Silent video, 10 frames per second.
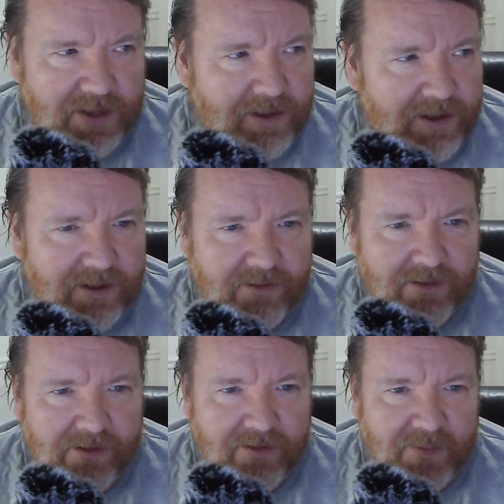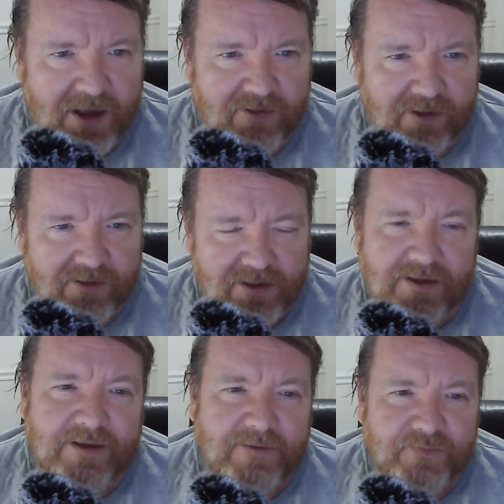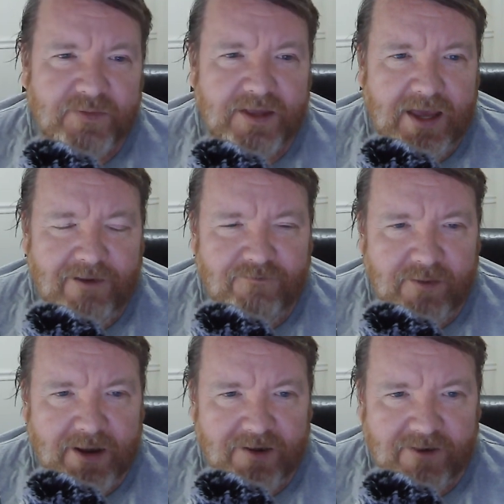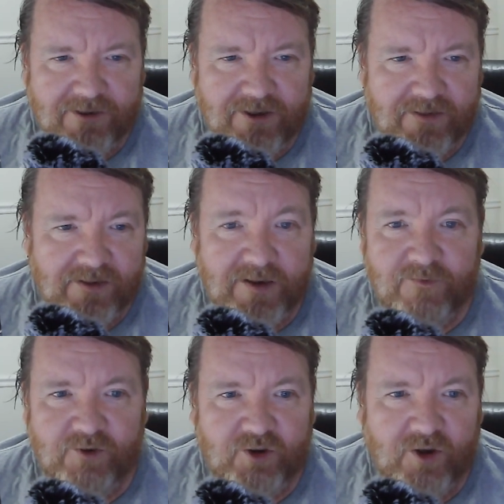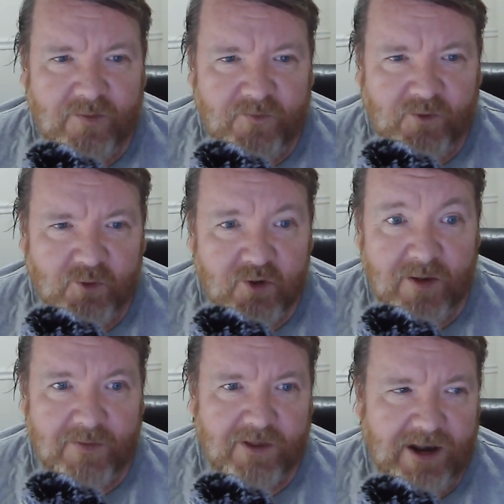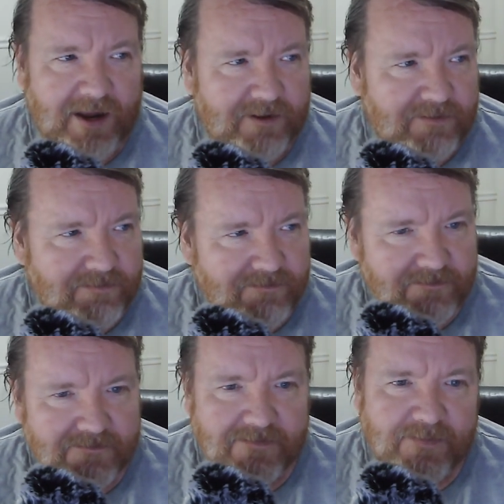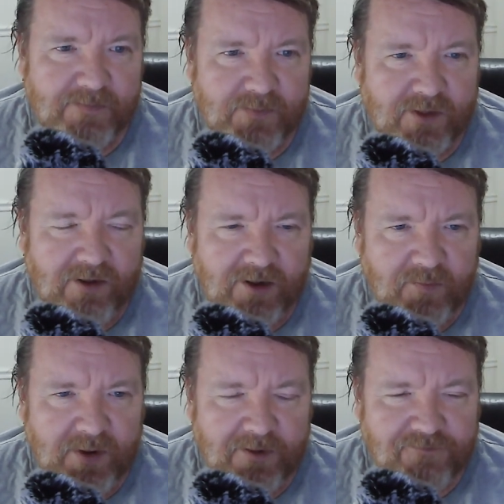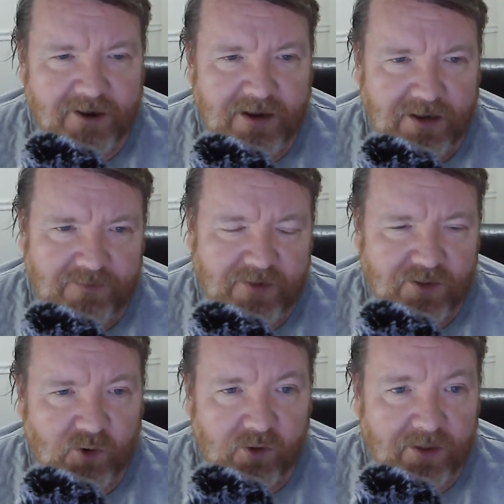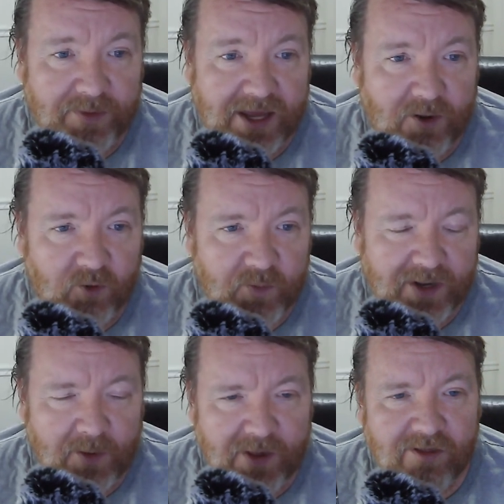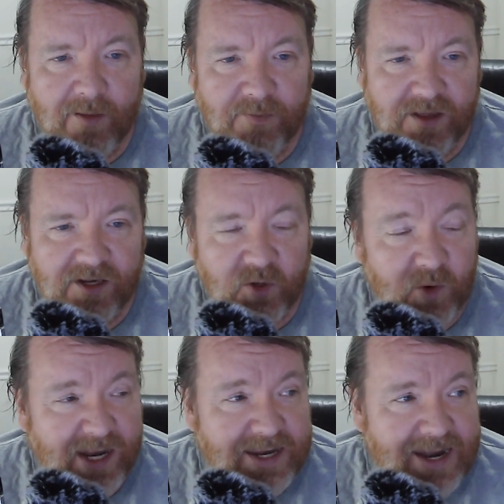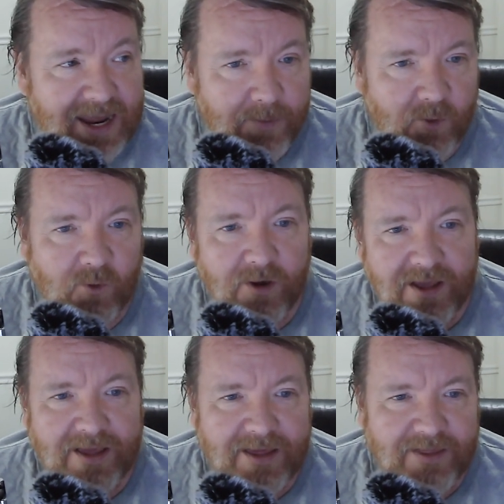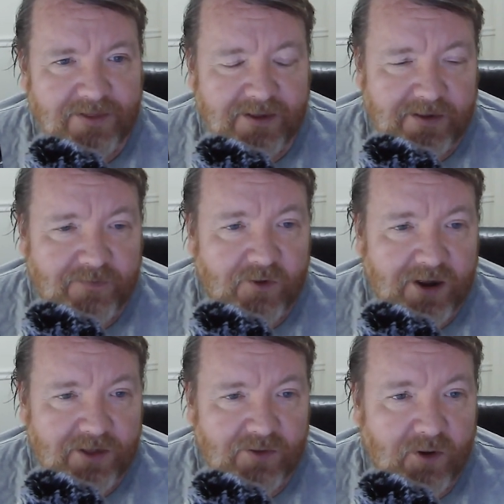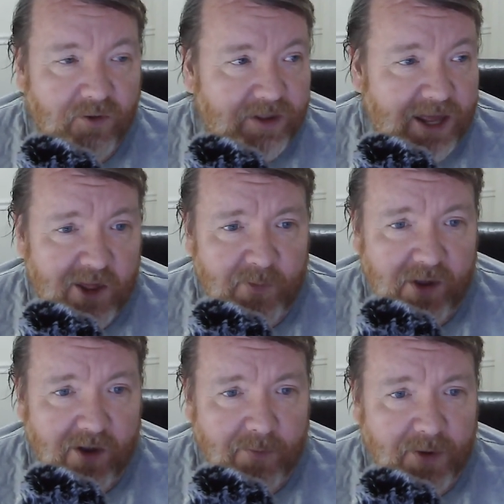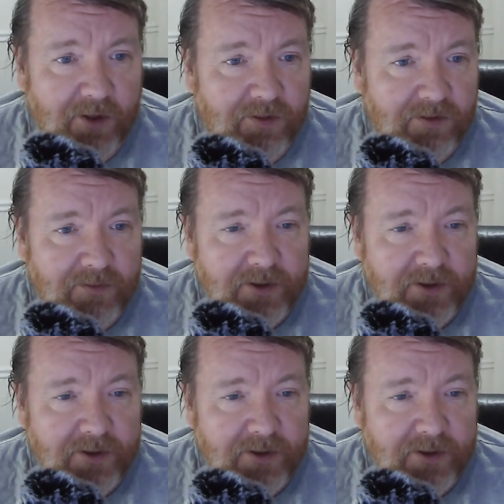It's amazing. Every manufacturer has a different term for chip select, so don't be afraid if it's called something else, but there'll be something to enable the device on the SPI bus,